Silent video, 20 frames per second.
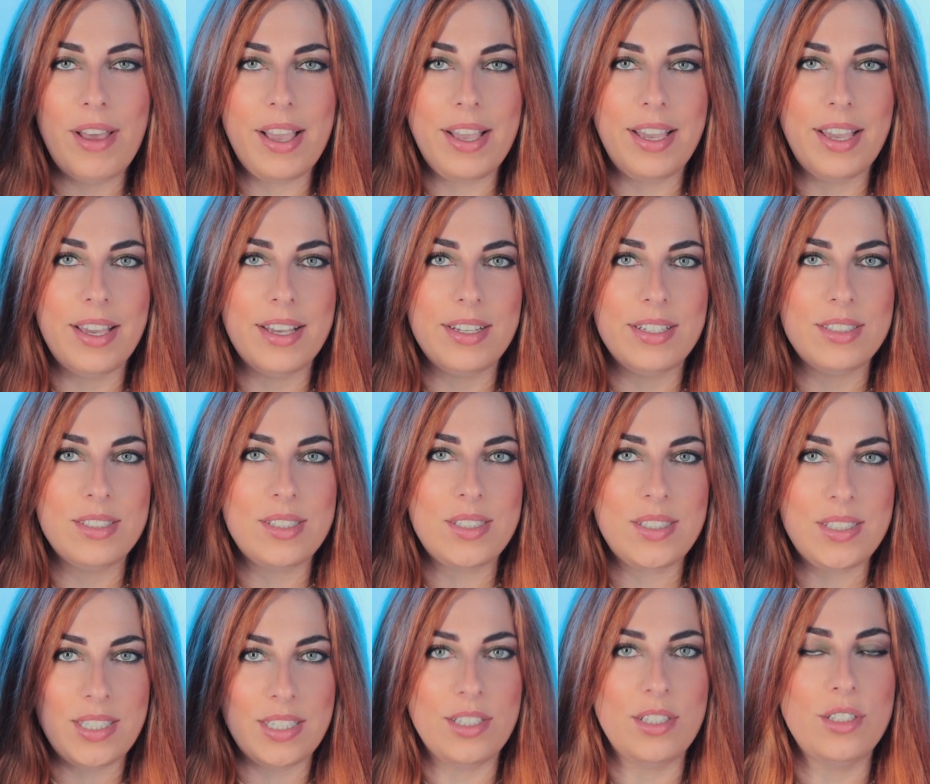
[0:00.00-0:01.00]
and
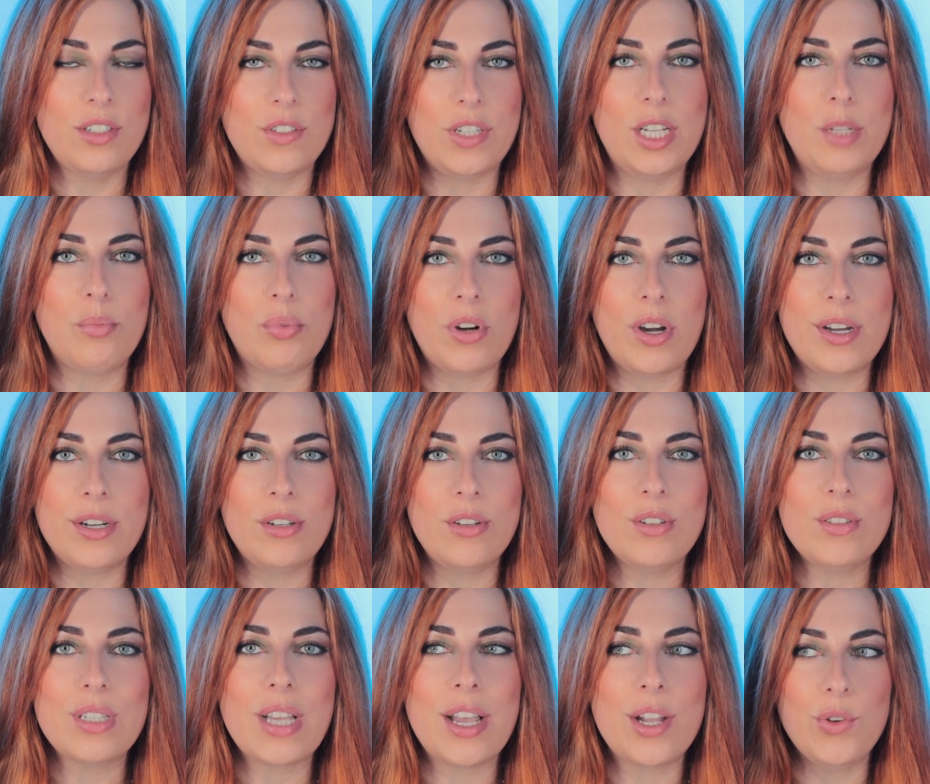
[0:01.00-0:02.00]
still great
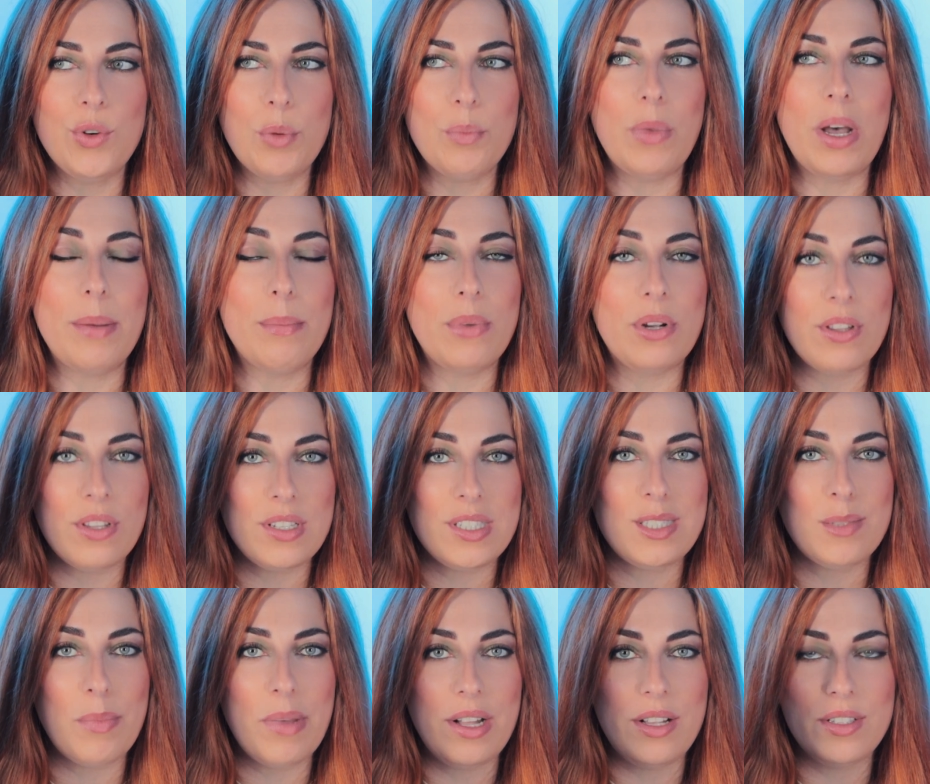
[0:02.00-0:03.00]
product. I remember the
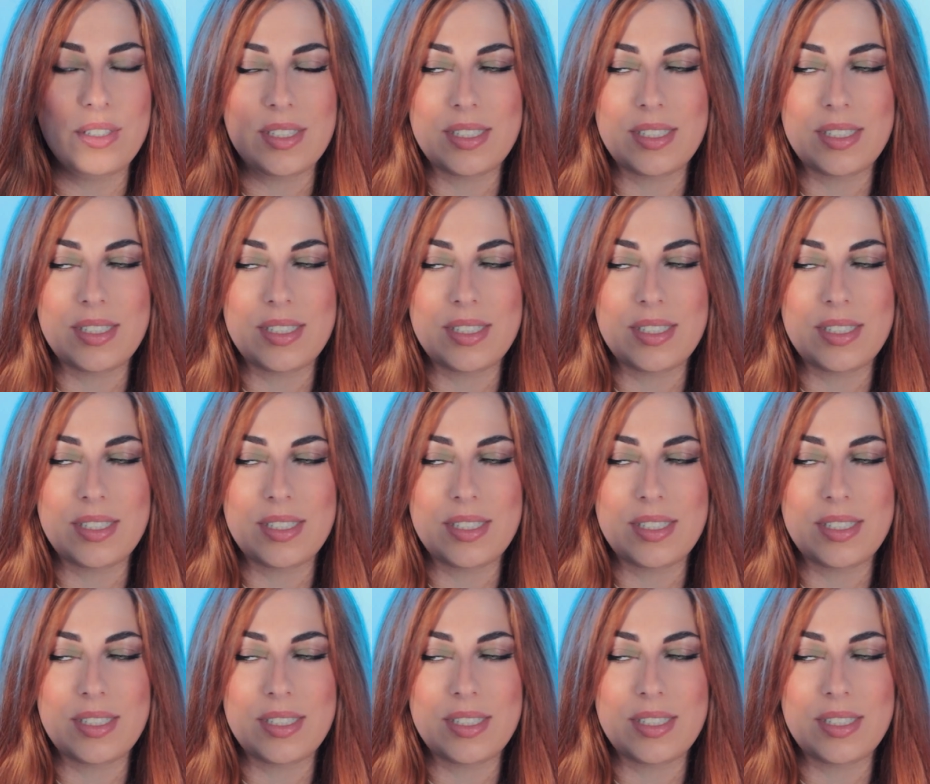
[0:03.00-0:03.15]
smell